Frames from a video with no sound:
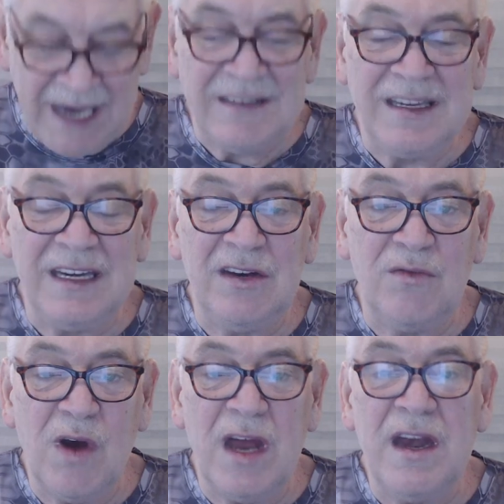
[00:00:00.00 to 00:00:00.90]
18 to
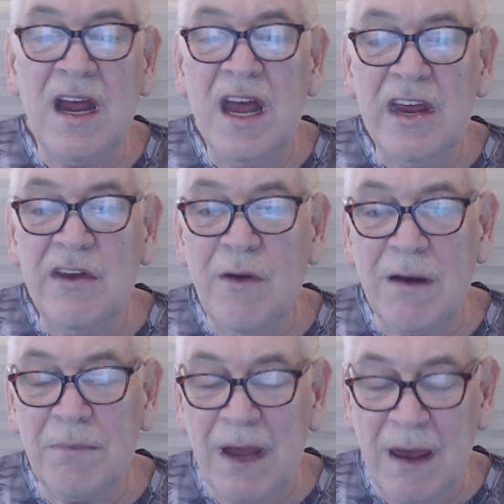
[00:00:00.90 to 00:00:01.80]
1. You
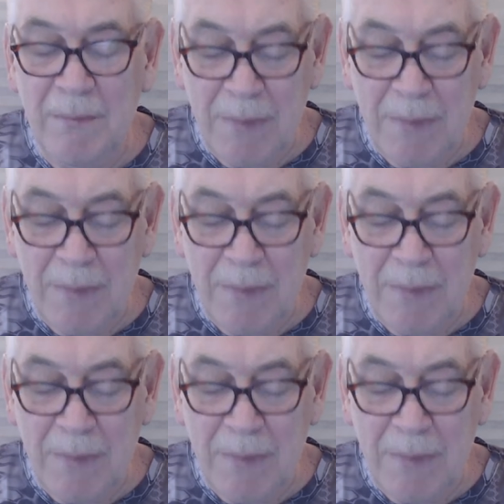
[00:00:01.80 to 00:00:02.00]
want to play a